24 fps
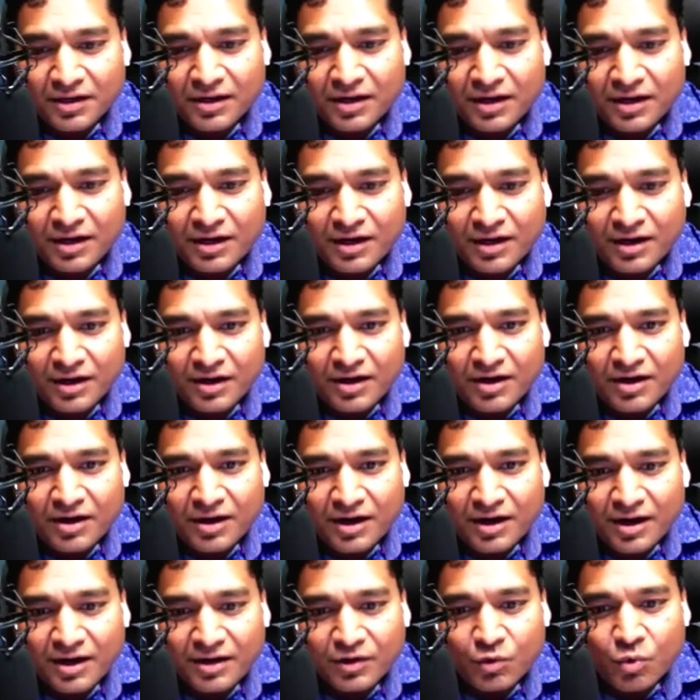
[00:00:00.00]

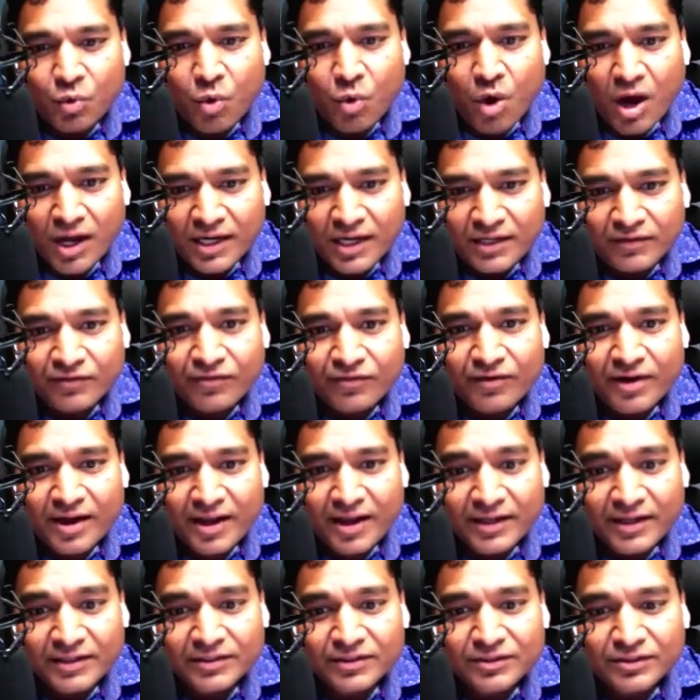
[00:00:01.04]
are
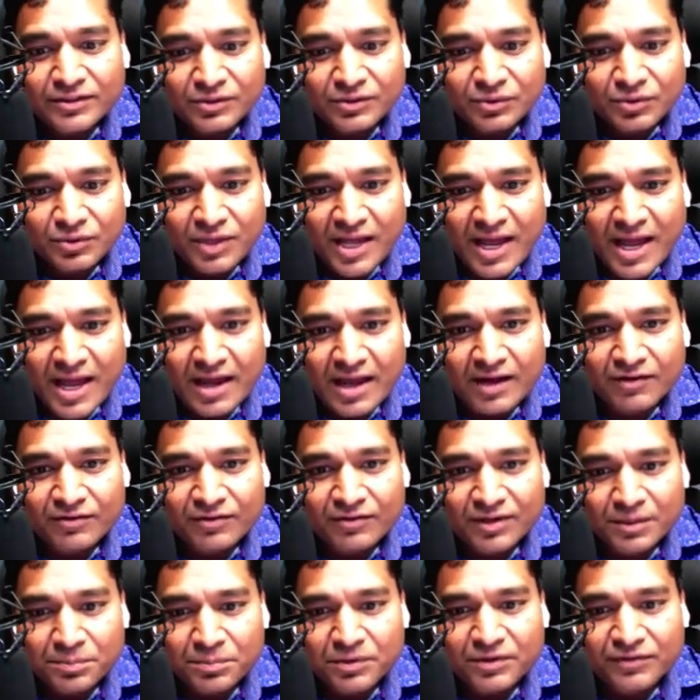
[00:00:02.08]
qualified to have
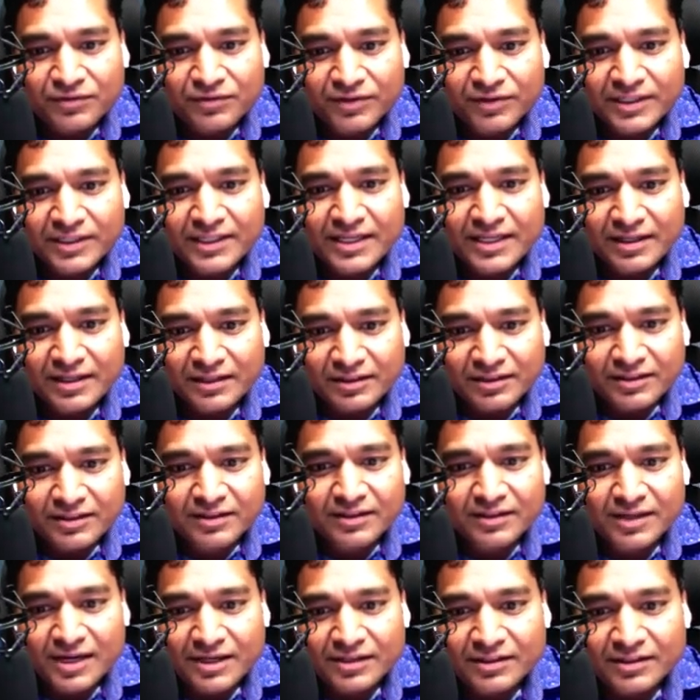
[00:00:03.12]
a perfect healthcare
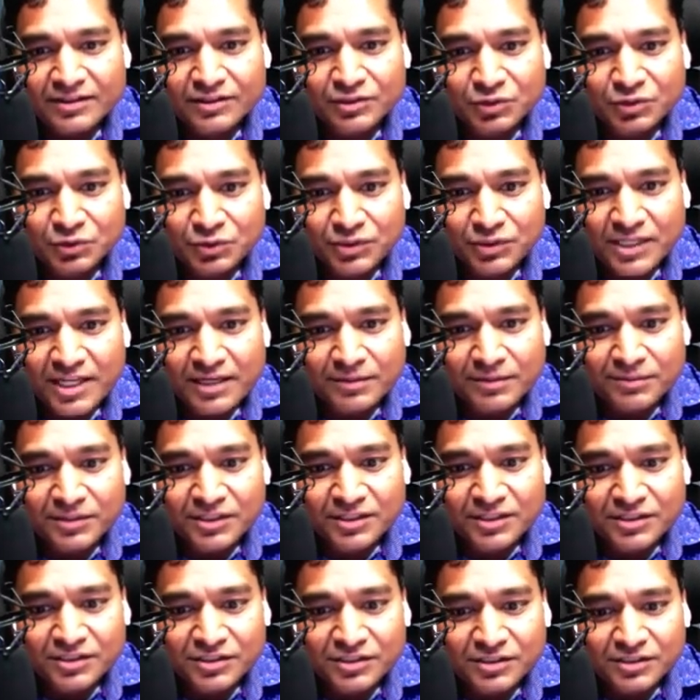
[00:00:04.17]
rendered through
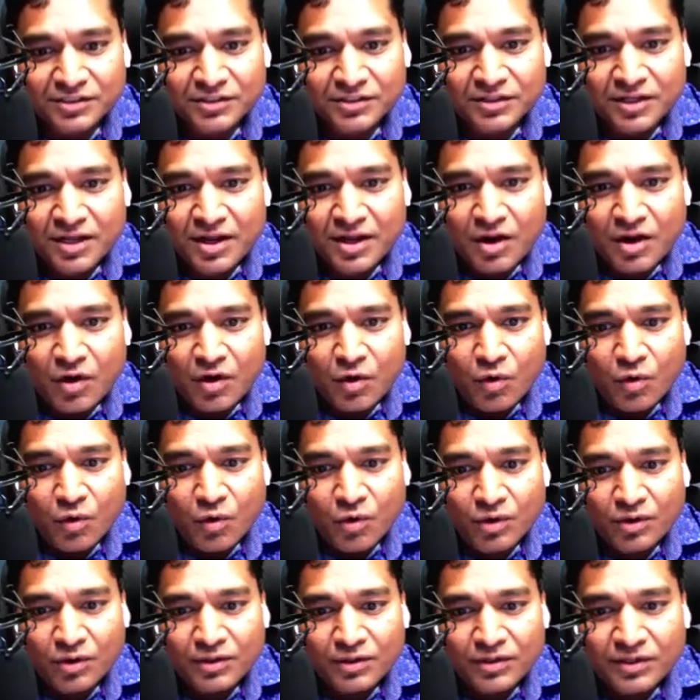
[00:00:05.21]
telemedicine,
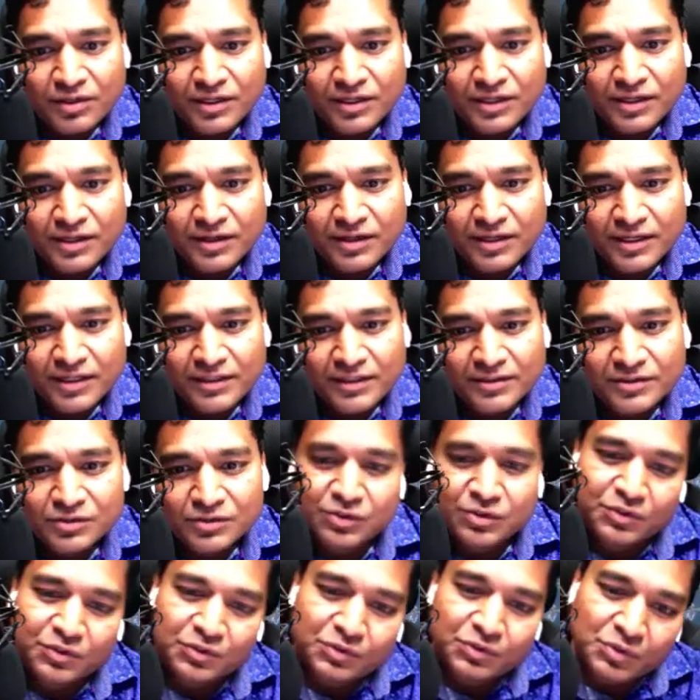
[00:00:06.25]
or it is
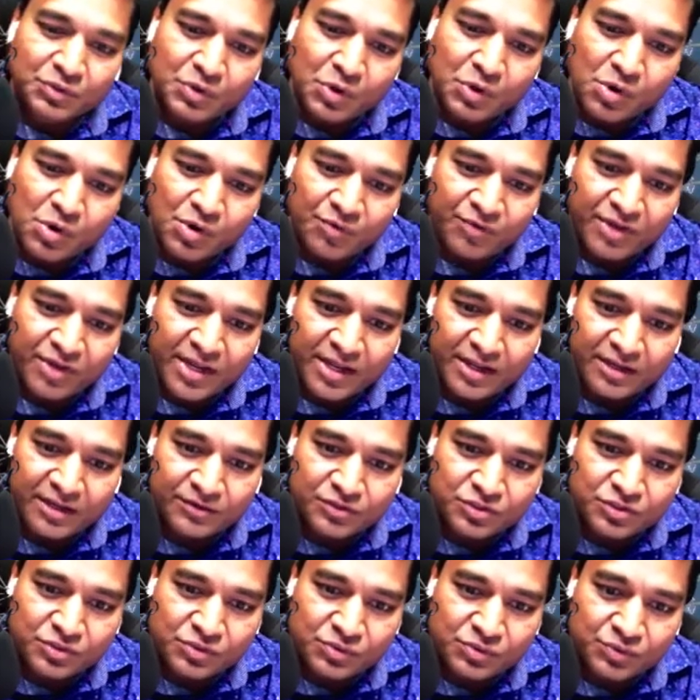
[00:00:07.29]
going to go away
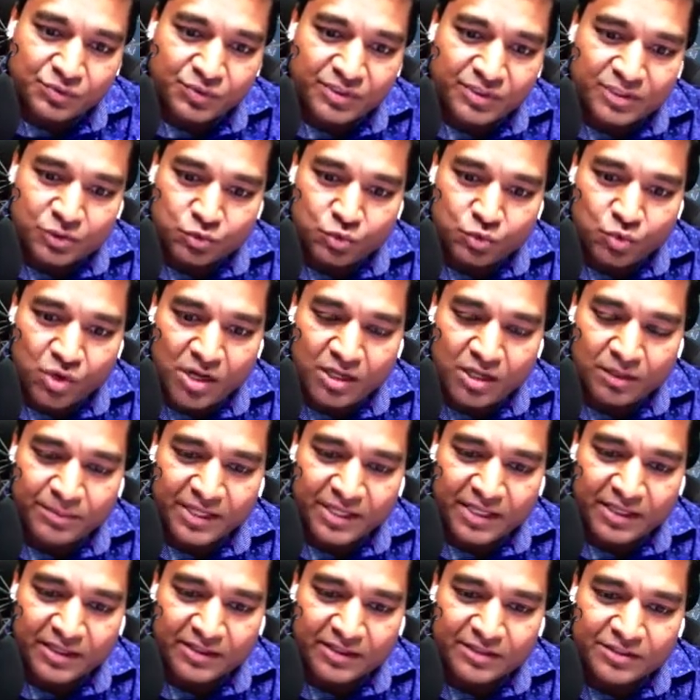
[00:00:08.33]
soon as well,
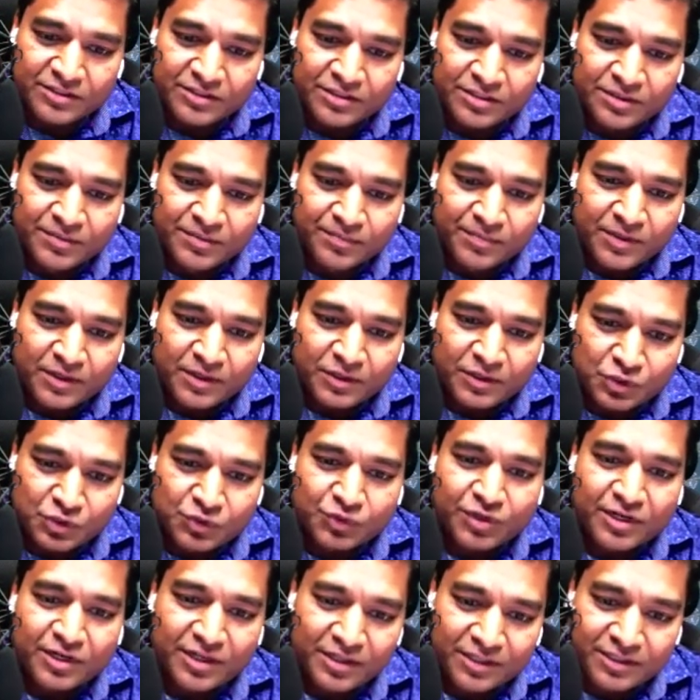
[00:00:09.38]
because you
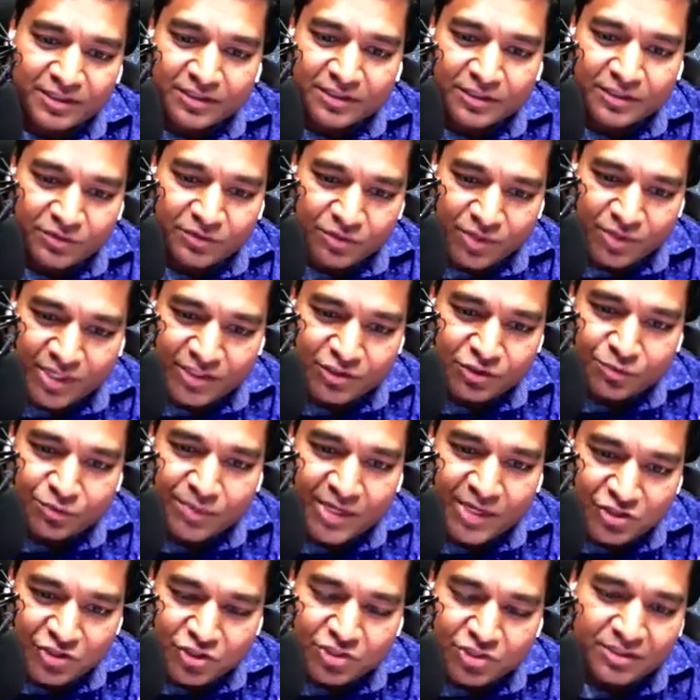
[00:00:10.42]
really need to, as you
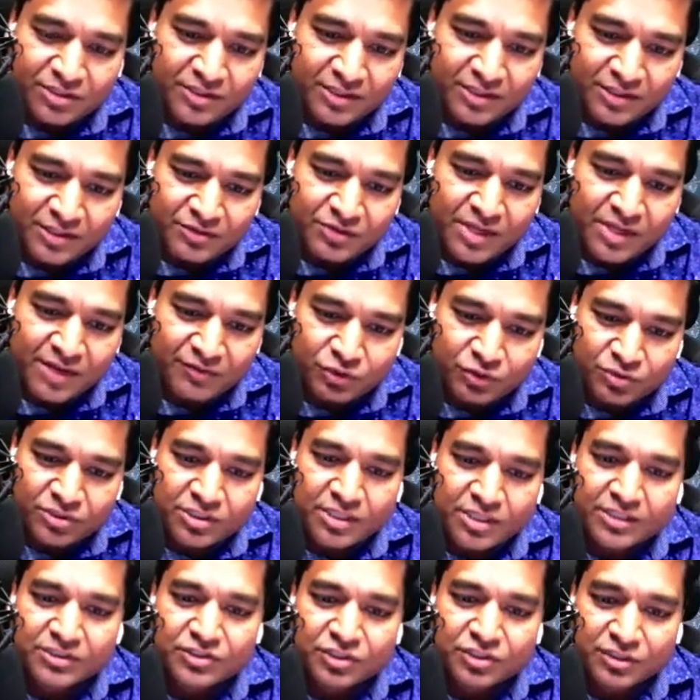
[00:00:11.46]
mentioned, that you have to
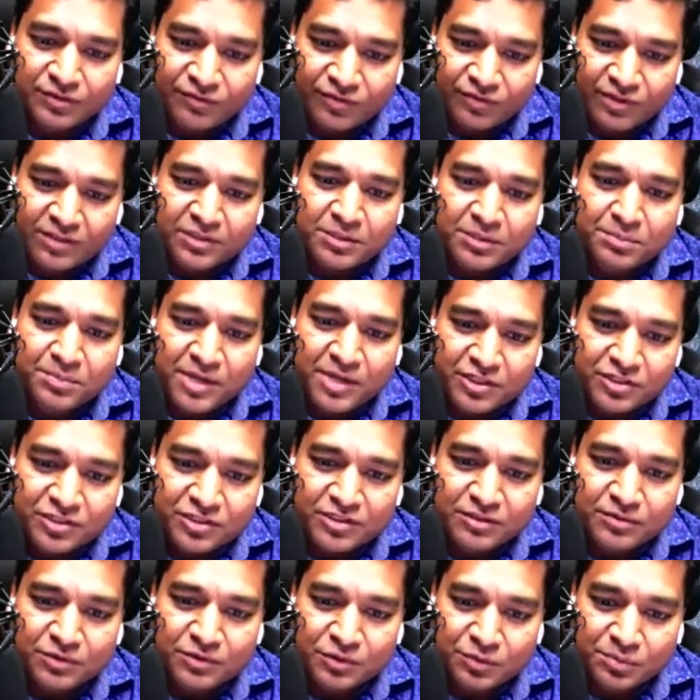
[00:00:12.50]
touch and feel the
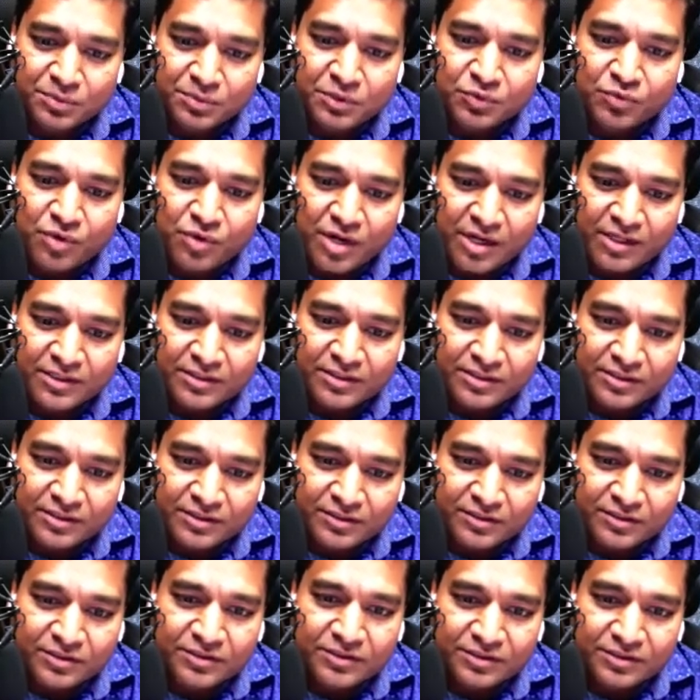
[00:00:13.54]
patient to provide
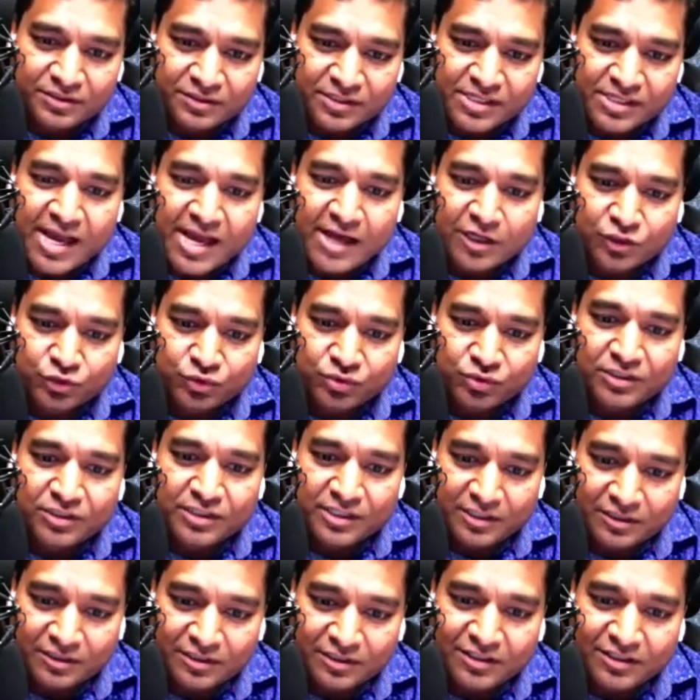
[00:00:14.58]
the actual
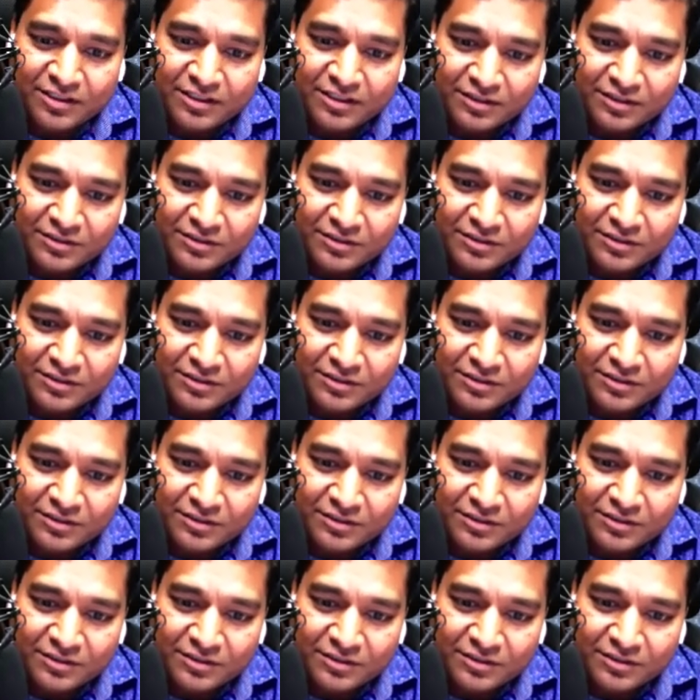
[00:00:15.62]
healthcare?